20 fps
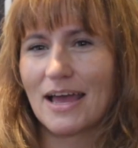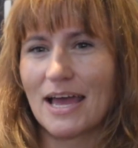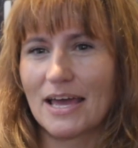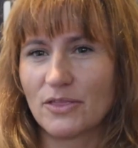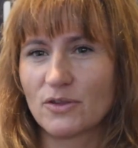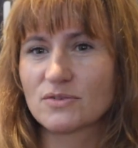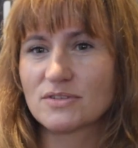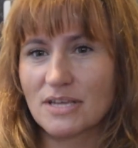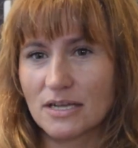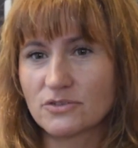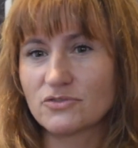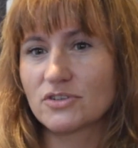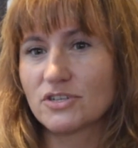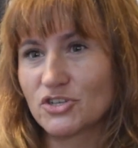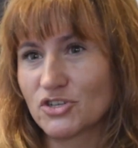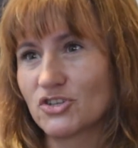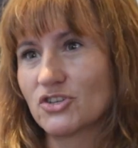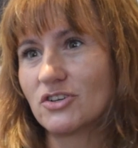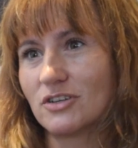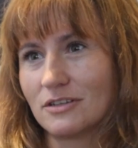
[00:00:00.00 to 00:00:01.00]
And those
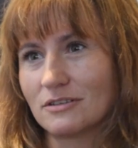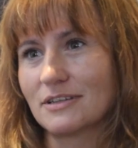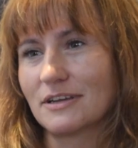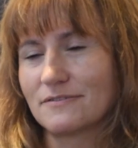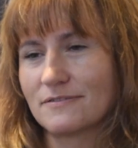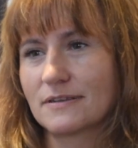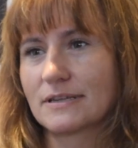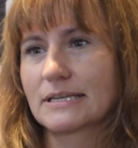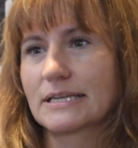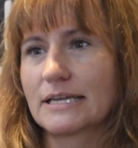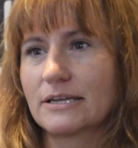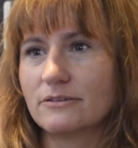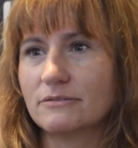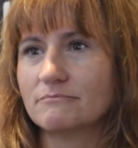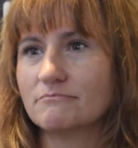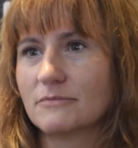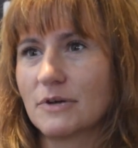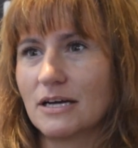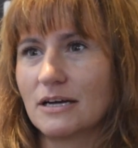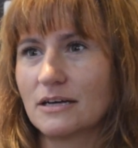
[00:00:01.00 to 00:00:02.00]
non-traditional definitely
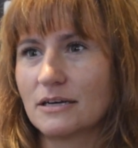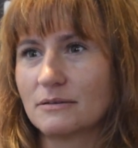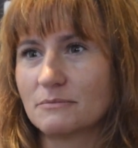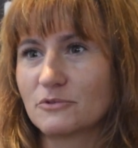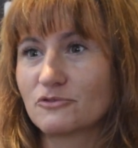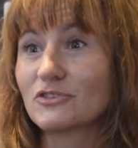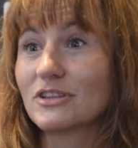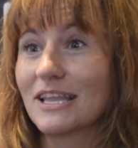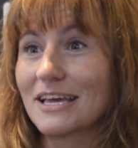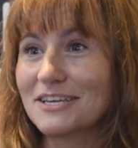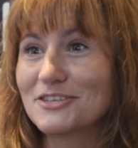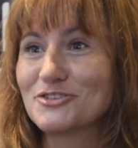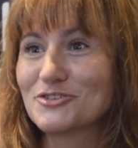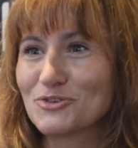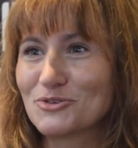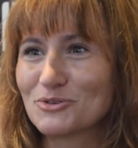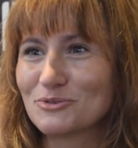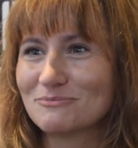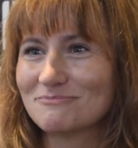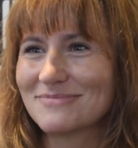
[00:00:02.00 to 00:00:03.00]
um, relate
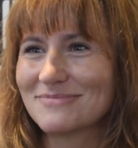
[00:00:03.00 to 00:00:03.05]
to